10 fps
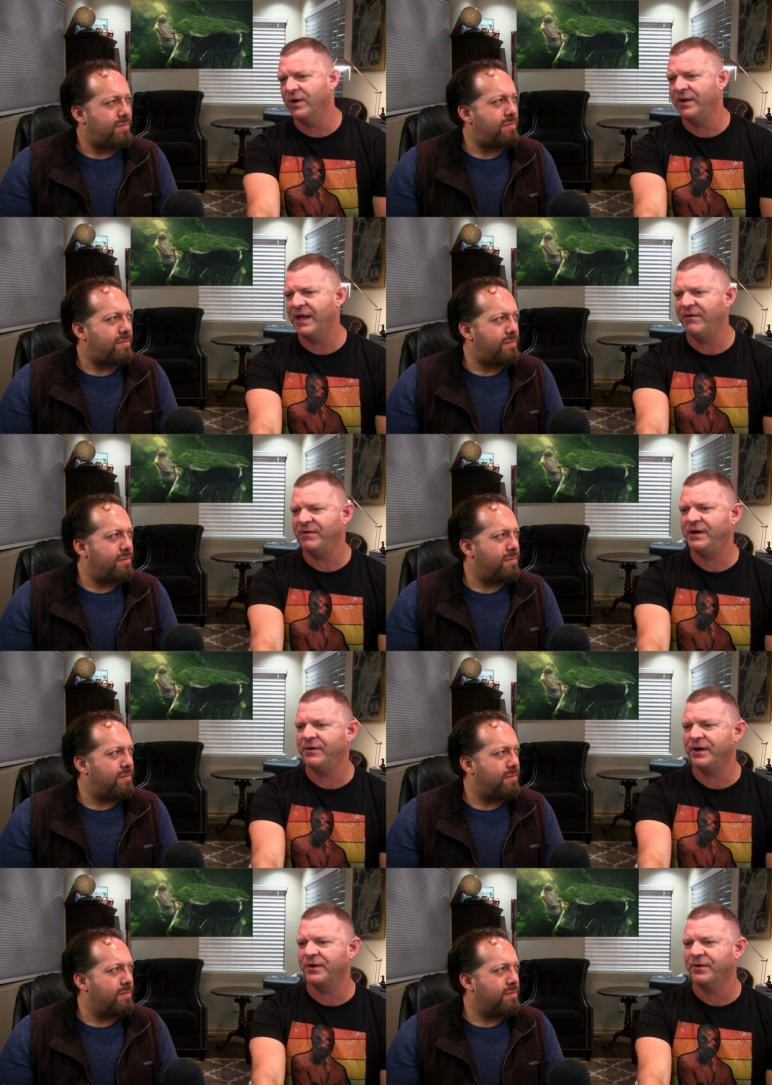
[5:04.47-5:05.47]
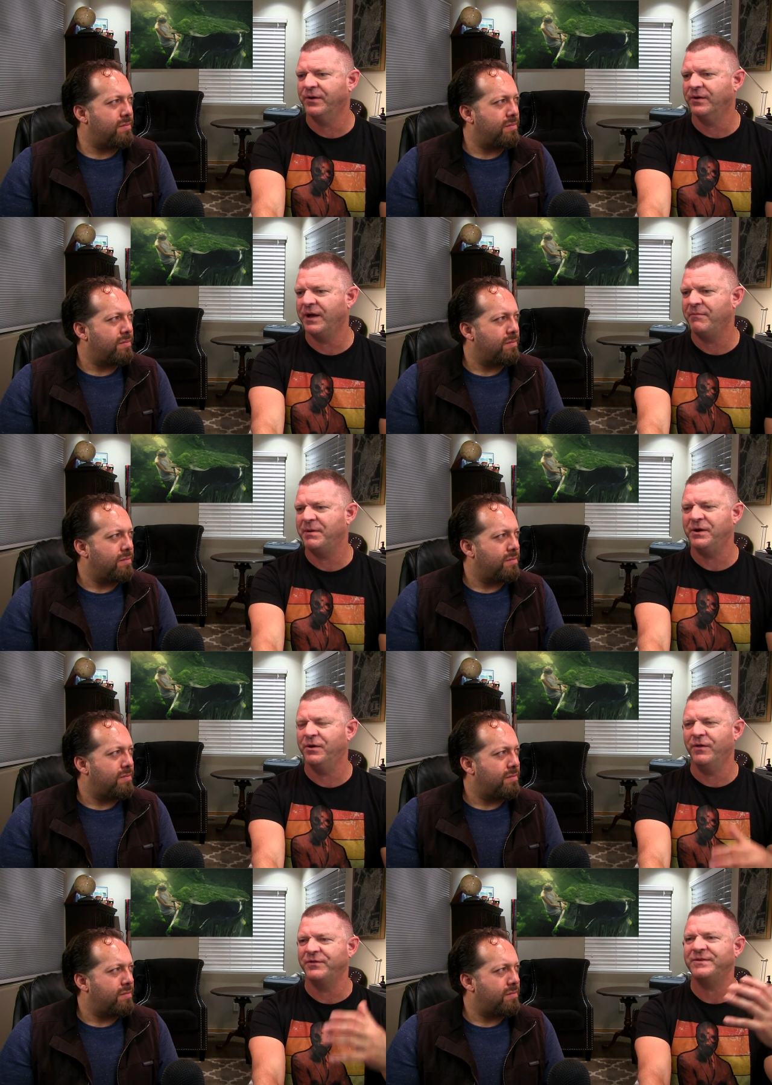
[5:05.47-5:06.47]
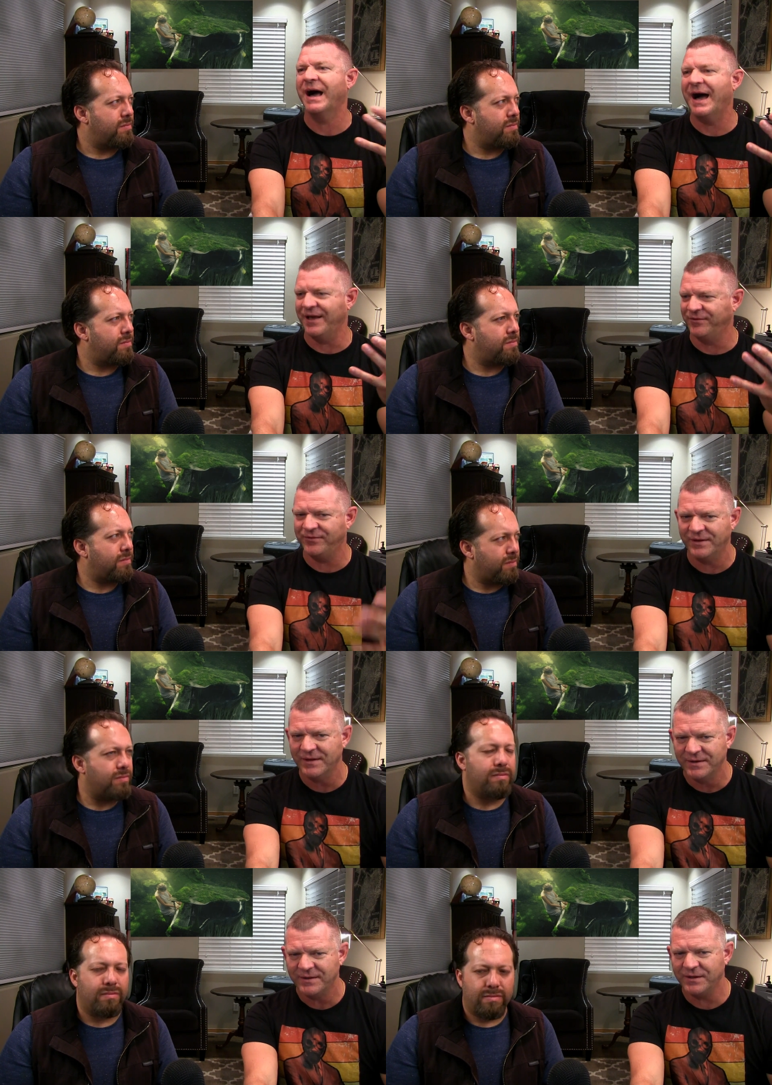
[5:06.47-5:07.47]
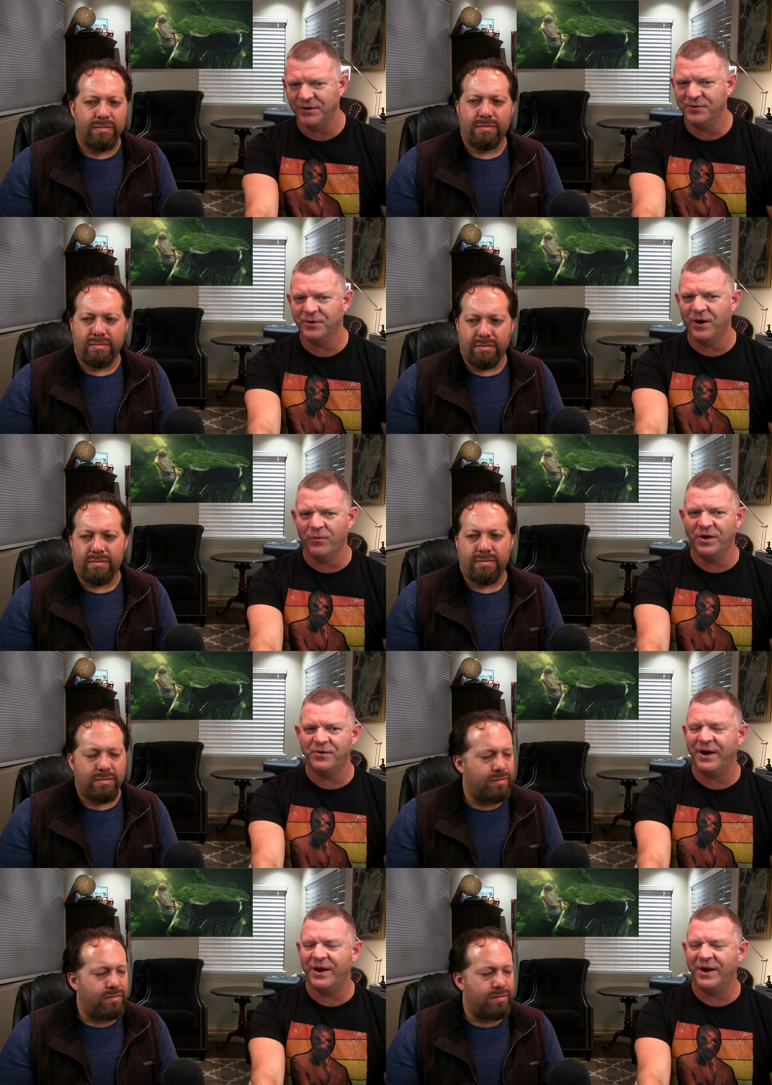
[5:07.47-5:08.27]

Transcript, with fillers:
Speaker 1: one having hearing a girl. I've been hearing all these guys, you know, doing all One